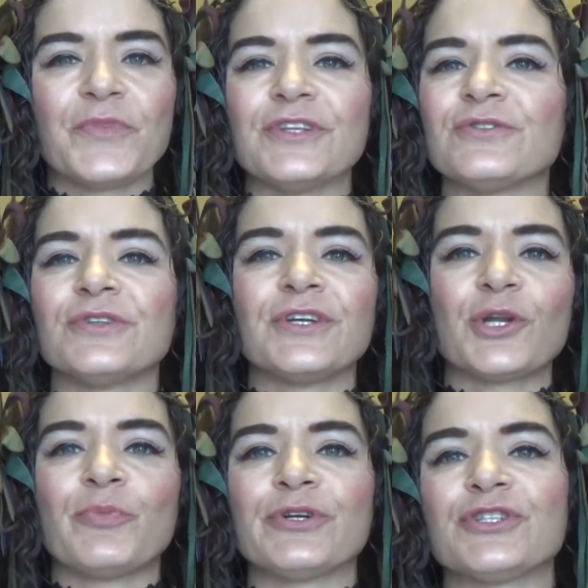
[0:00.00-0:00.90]
It's only
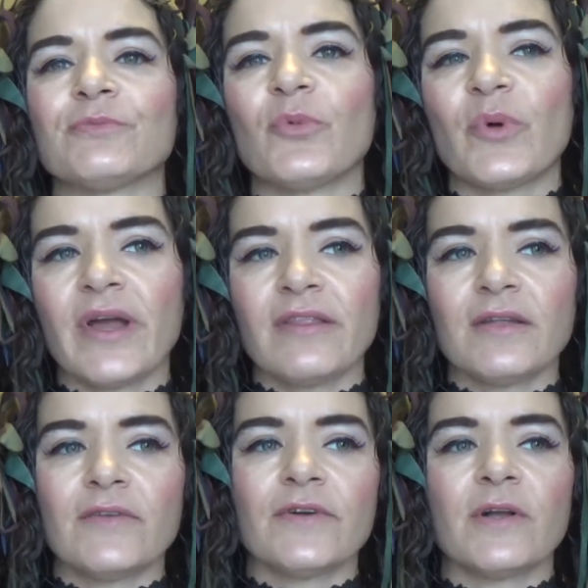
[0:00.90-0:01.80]
going to push them away. They'll
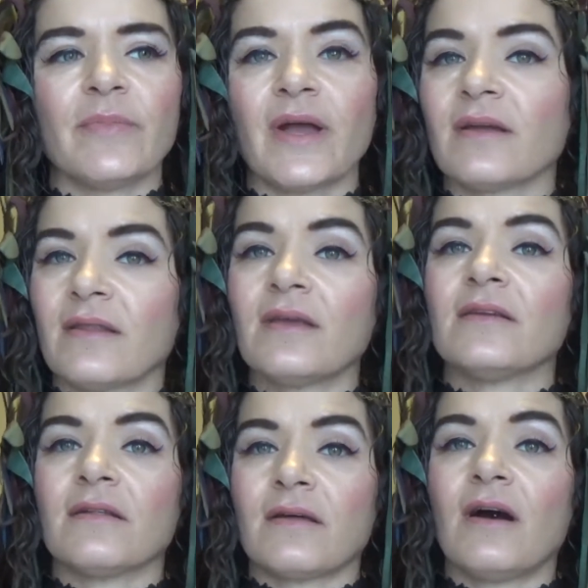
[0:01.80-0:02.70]
never come back, and they could
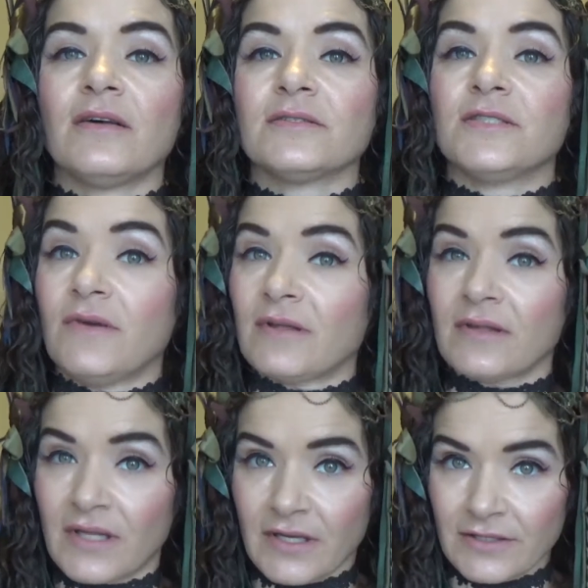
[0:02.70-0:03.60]
also do other
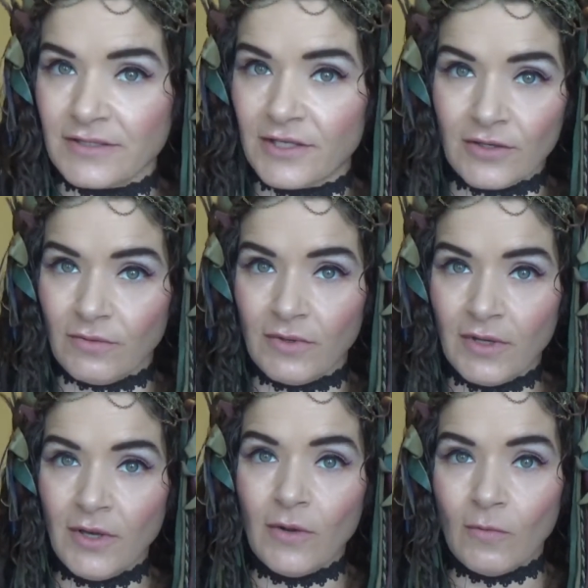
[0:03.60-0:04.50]
things. You don't
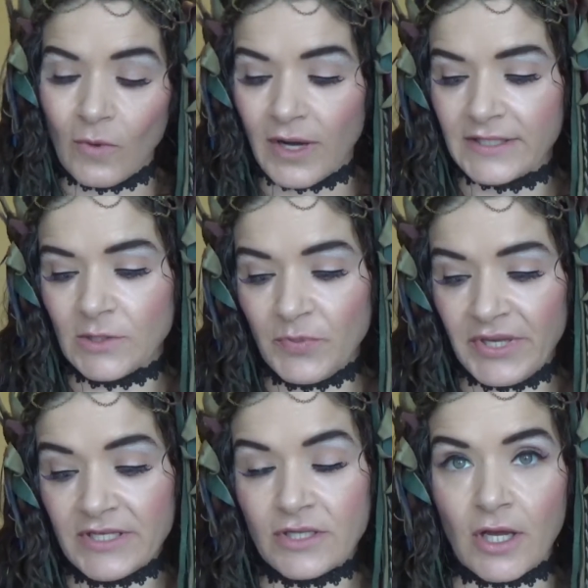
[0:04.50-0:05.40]
want to
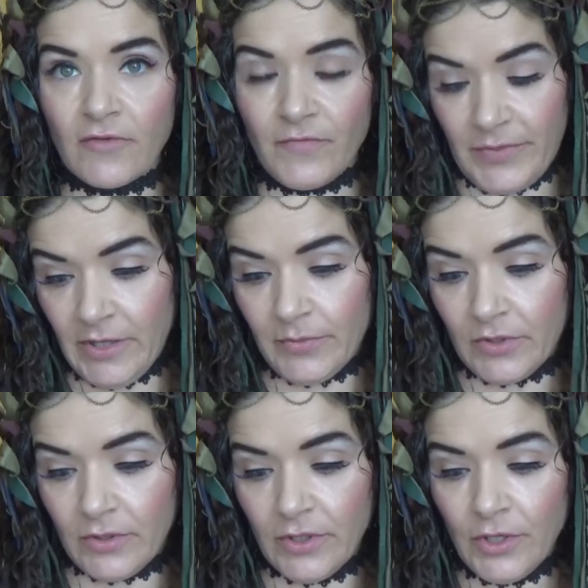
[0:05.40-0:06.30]
piss off
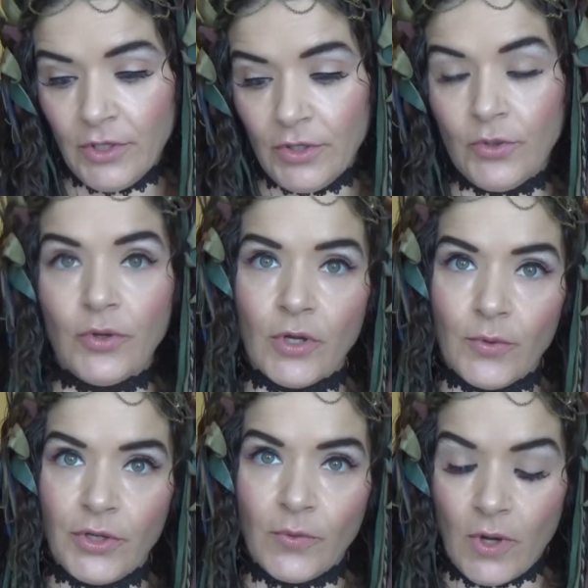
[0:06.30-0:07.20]
people who know where
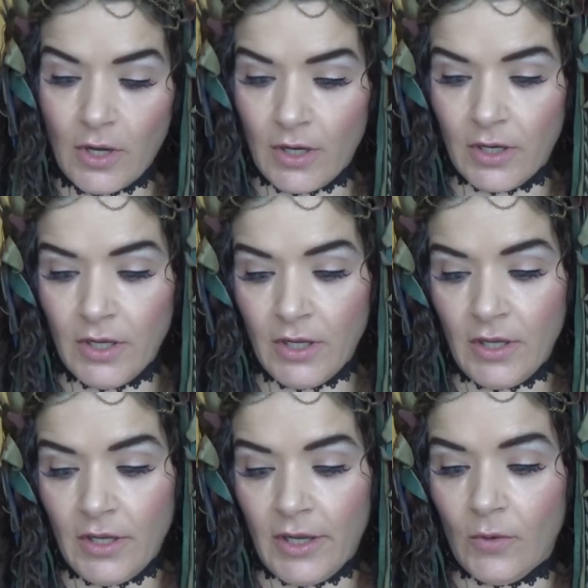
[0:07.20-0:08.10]
you are
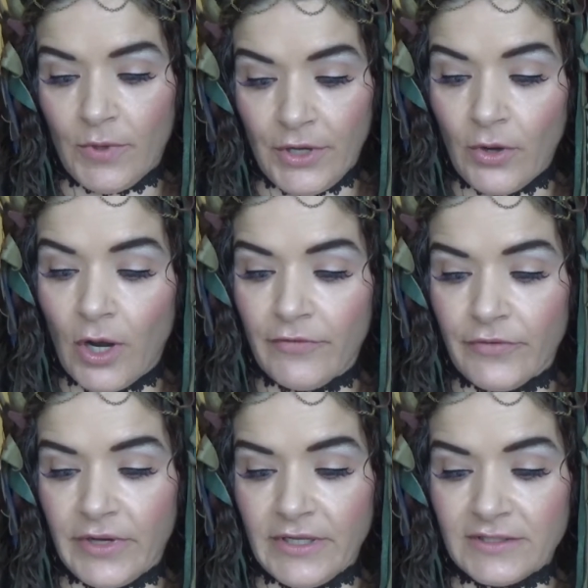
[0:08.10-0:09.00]
and what you're
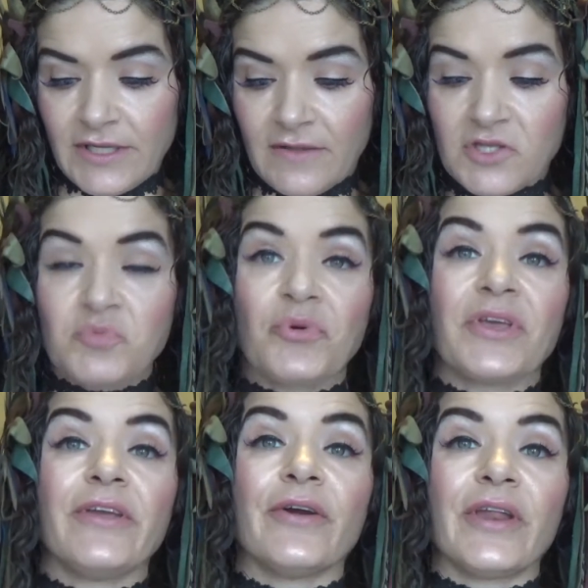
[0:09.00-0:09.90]
offering. See, at this point,
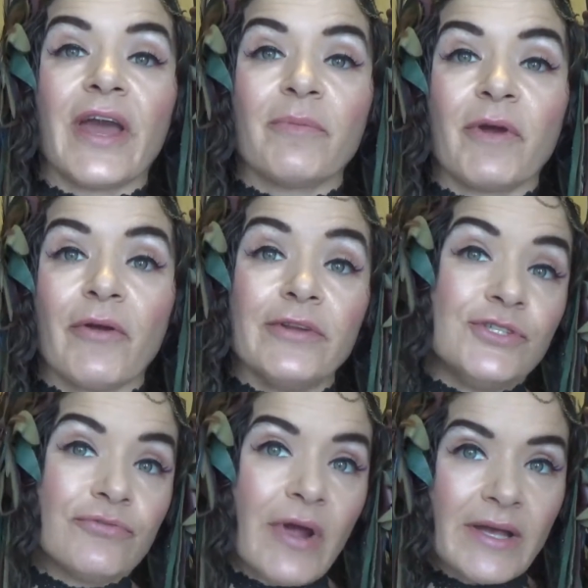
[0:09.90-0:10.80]
he already had my
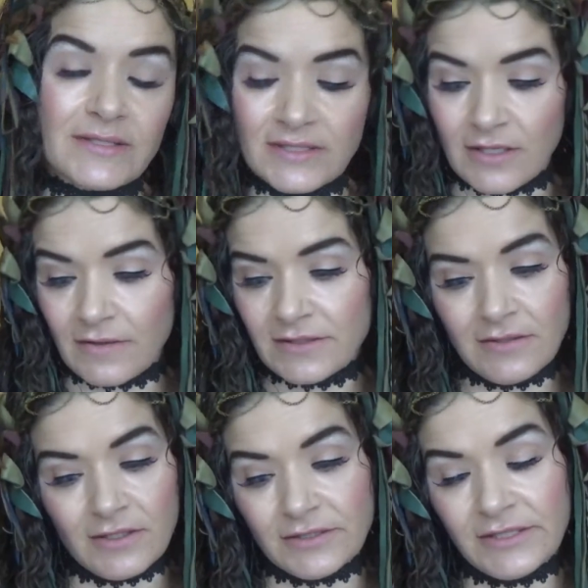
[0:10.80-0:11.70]
address, so it was a
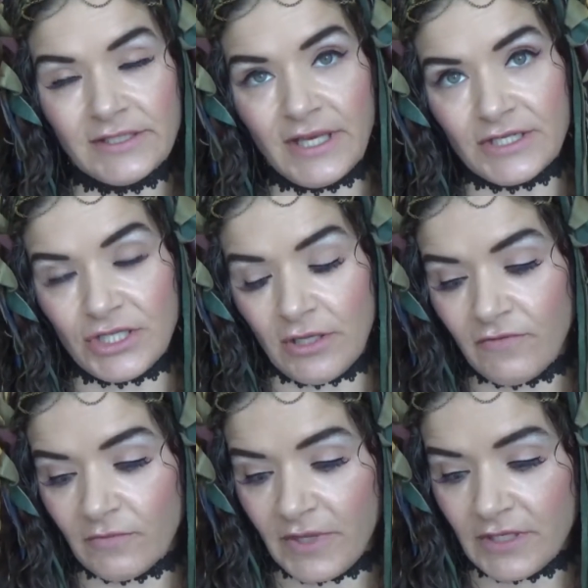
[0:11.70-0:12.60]
little sketchy
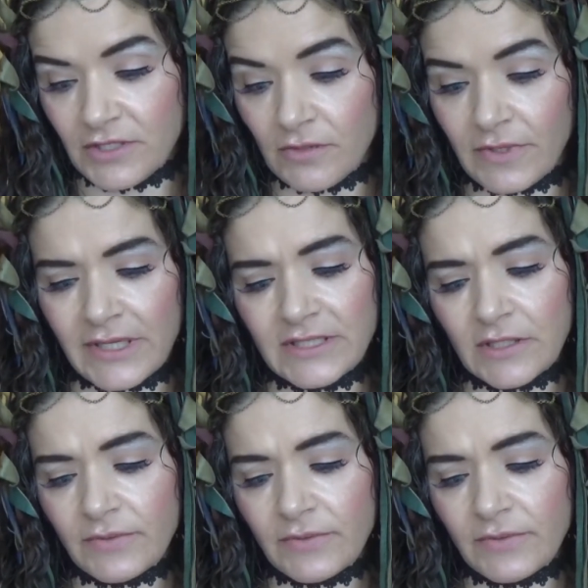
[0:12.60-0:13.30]
for me to do what I did